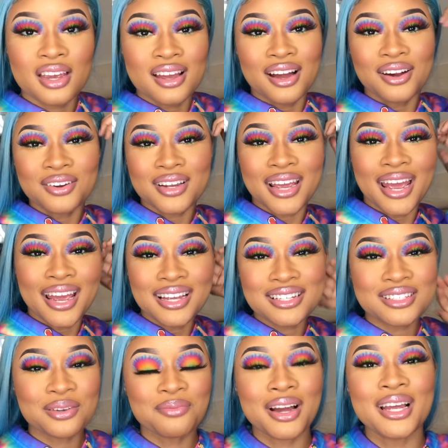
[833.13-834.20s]
Okay,
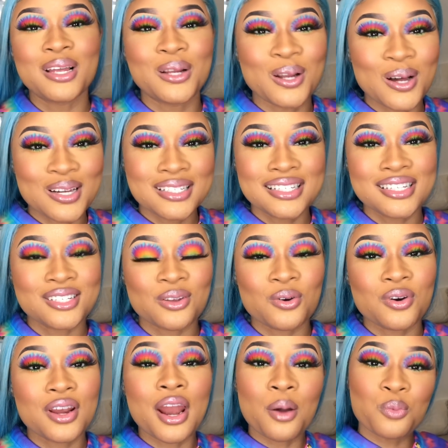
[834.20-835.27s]
so my gloss is
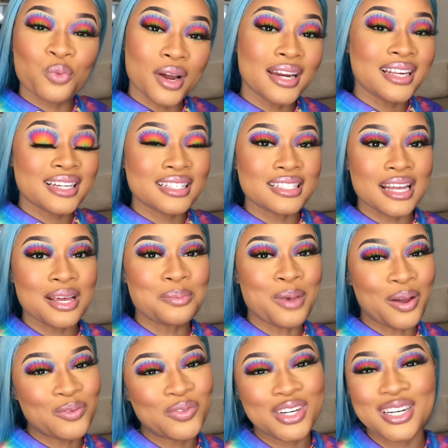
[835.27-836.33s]
on. I'm ready to take
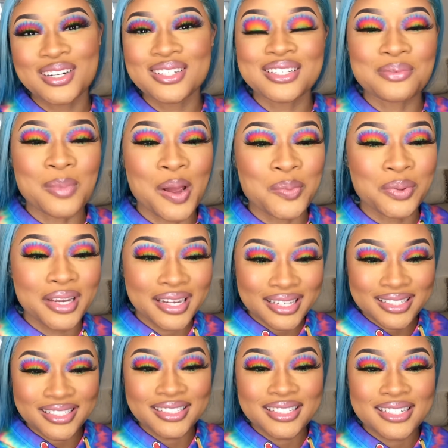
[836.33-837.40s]
my videos and my
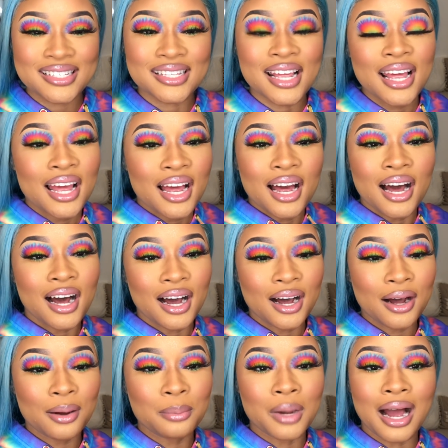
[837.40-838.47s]
pictures.
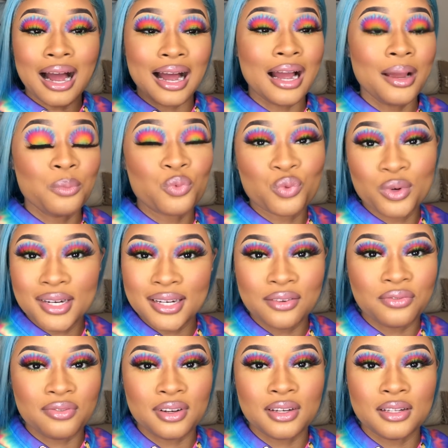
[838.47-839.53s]
I'm really
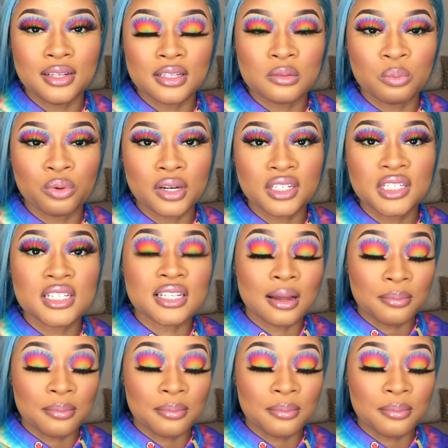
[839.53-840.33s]
feeling these brushes. I'm